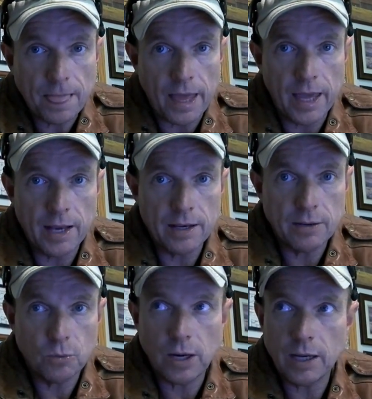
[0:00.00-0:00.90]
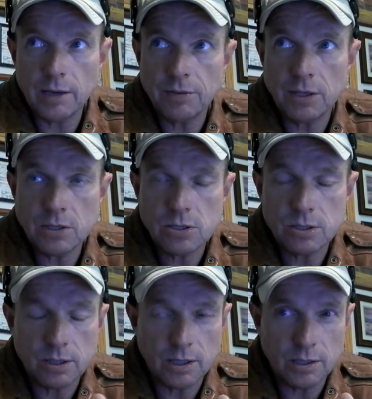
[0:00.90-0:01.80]
And when I give
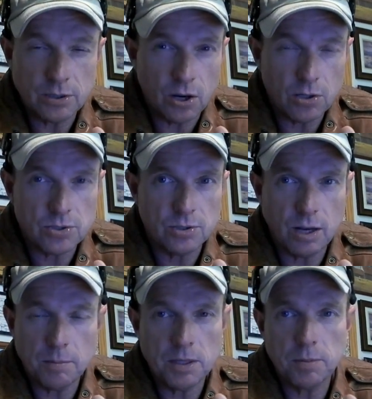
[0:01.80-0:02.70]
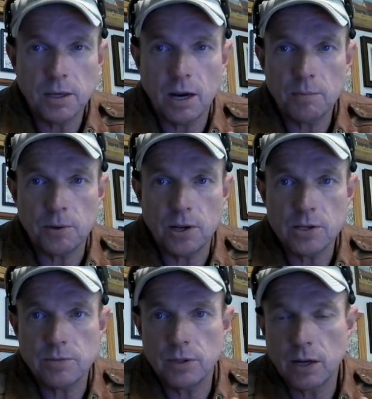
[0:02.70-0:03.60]
these talks, they're not meant to be
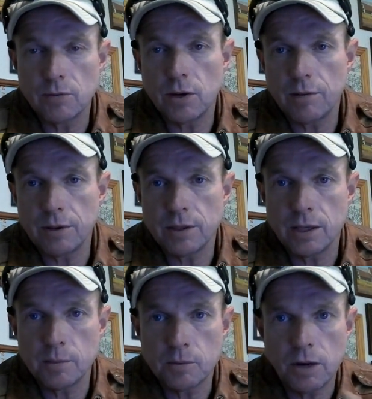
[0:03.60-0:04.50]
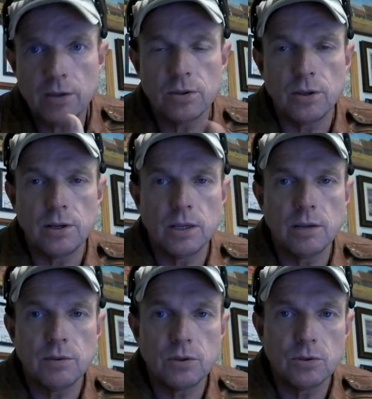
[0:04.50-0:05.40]
comprehensive and cover everything, but rather they're to
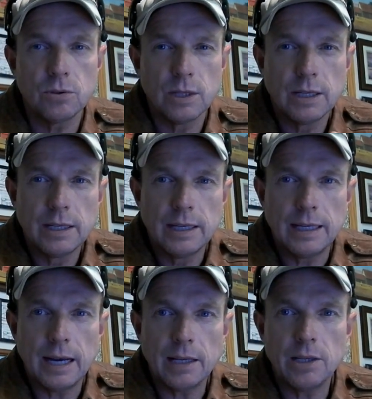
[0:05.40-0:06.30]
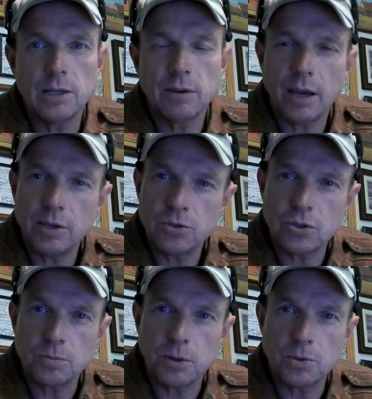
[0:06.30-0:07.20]
give you an idea of how you
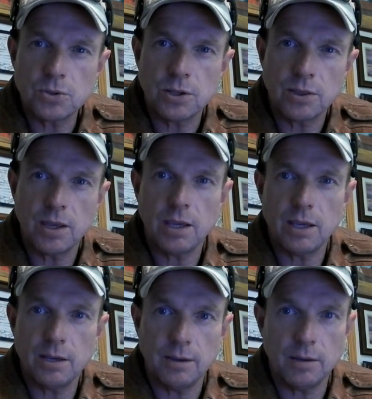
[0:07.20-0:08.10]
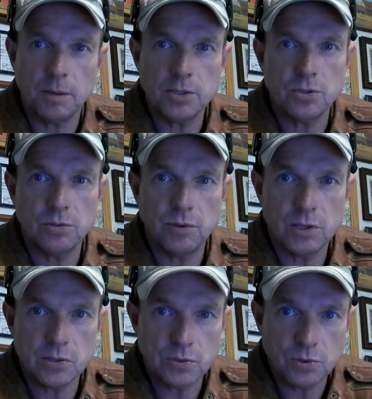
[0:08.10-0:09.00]
should approach the thinking about your
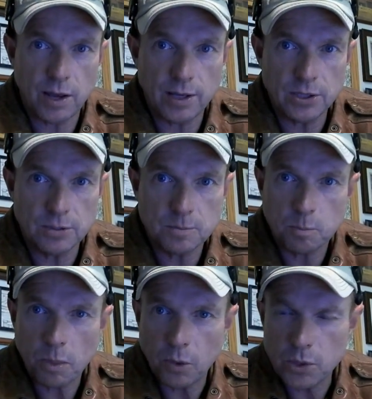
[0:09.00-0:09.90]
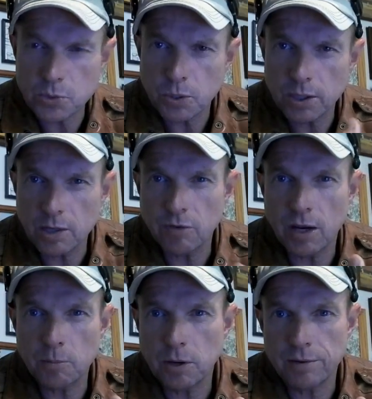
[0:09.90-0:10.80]
defensive strategy. Once we
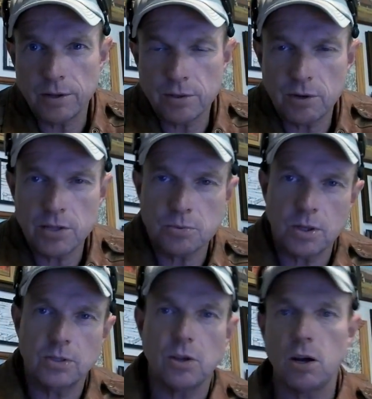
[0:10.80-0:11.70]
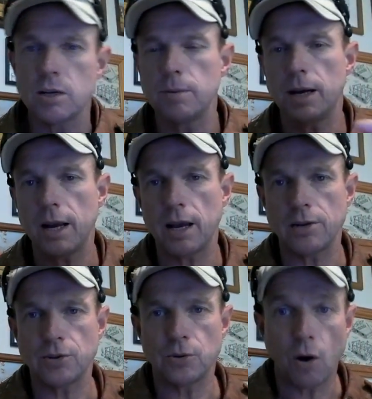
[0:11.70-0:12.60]
identify prevalent threats, we're going to talk about how
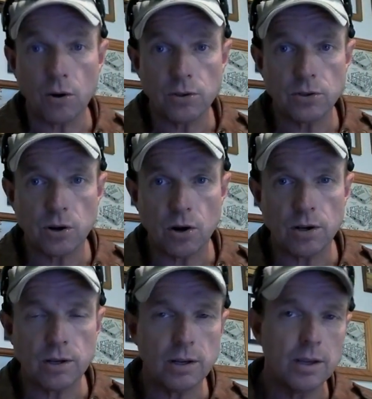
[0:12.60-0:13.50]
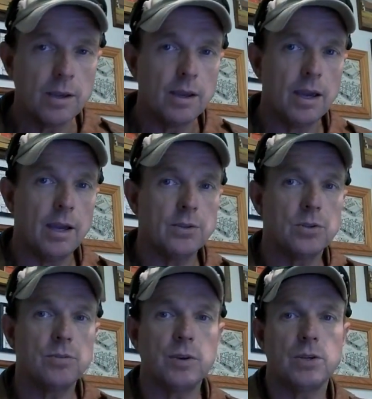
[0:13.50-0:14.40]
to harden the target, how
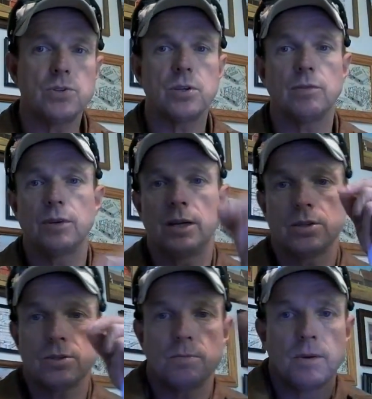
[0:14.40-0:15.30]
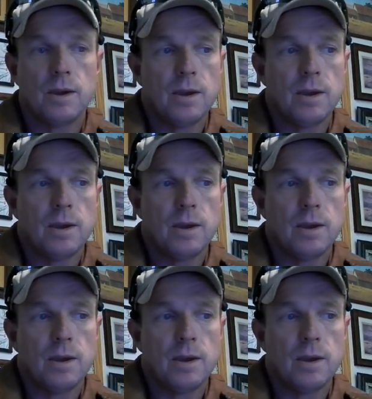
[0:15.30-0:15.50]
to defend yourself against them.